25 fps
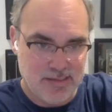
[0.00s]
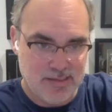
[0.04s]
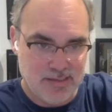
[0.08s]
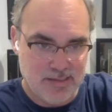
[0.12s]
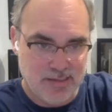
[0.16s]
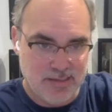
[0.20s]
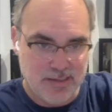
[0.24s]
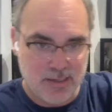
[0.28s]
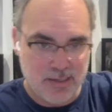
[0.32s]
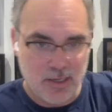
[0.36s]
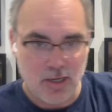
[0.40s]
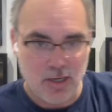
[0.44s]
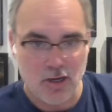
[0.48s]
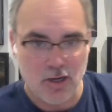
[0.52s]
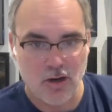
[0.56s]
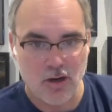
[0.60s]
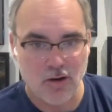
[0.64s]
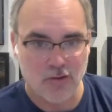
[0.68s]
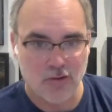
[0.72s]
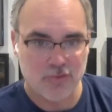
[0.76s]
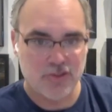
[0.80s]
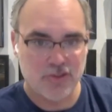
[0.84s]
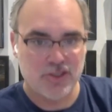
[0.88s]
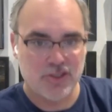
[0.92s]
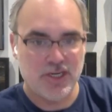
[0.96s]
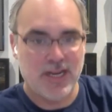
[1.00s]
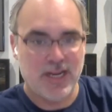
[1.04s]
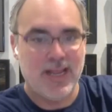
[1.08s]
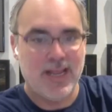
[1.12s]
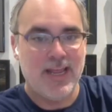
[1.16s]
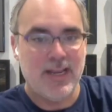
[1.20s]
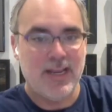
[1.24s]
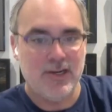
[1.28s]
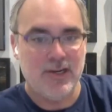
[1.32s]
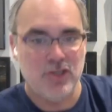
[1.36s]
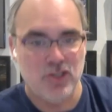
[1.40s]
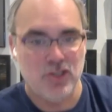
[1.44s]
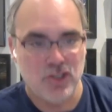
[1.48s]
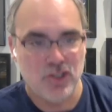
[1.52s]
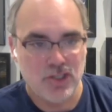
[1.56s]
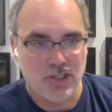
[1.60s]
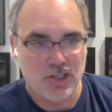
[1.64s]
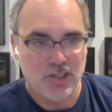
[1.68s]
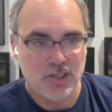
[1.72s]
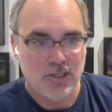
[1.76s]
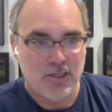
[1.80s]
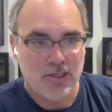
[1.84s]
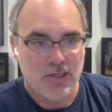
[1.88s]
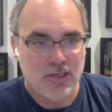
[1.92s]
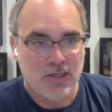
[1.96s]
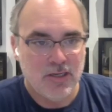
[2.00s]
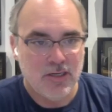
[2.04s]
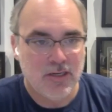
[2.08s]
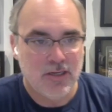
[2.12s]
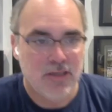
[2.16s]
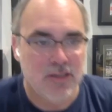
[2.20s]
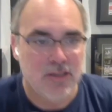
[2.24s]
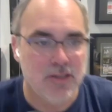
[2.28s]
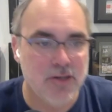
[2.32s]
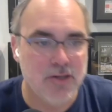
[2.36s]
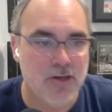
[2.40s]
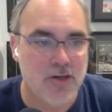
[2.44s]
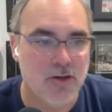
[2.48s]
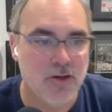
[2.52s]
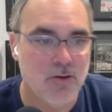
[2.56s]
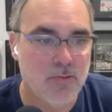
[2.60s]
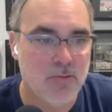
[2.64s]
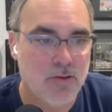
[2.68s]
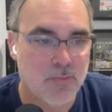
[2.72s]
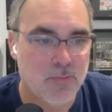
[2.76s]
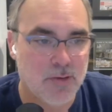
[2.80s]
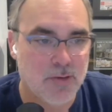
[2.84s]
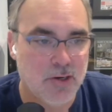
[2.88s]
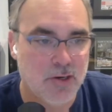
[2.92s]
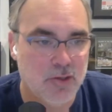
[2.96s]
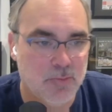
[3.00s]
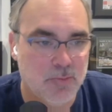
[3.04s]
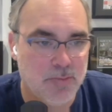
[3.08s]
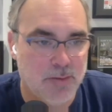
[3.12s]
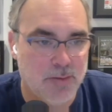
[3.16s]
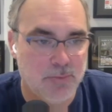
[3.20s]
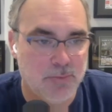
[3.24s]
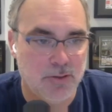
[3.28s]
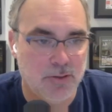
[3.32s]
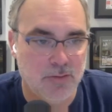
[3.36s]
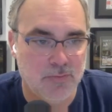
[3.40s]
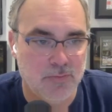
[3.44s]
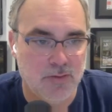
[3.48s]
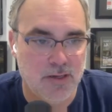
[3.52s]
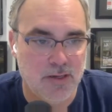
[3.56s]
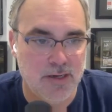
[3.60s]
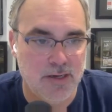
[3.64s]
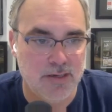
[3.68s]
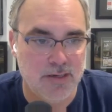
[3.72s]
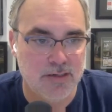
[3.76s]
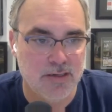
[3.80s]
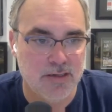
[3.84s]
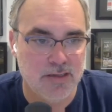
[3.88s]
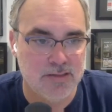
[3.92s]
like a harsh edge, you know, around the bubble of light.